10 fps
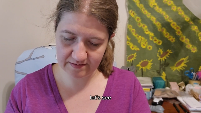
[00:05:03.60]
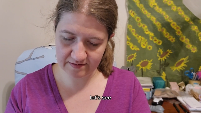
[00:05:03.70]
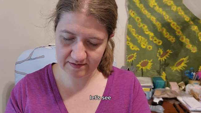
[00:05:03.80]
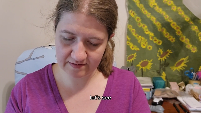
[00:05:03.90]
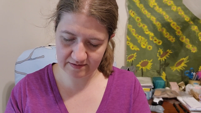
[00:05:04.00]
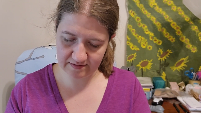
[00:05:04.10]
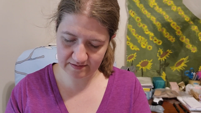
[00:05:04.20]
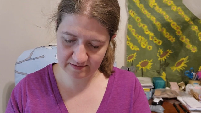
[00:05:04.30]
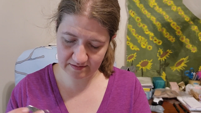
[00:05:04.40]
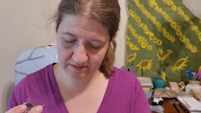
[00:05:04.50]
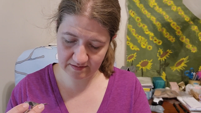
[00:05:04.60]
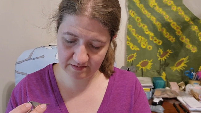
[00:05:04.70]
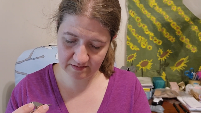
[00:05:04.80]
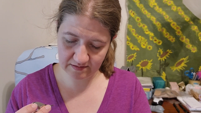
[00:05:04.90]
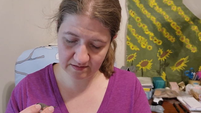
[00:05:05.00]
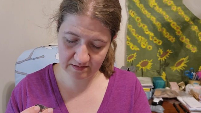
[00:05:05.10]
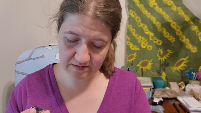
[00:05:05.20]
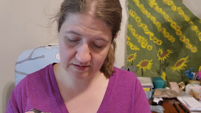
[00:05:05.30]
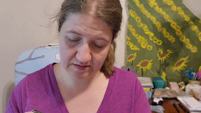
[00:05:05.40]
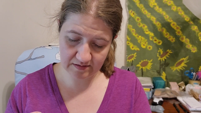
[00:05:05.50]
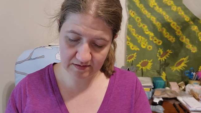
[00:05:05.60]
(silence)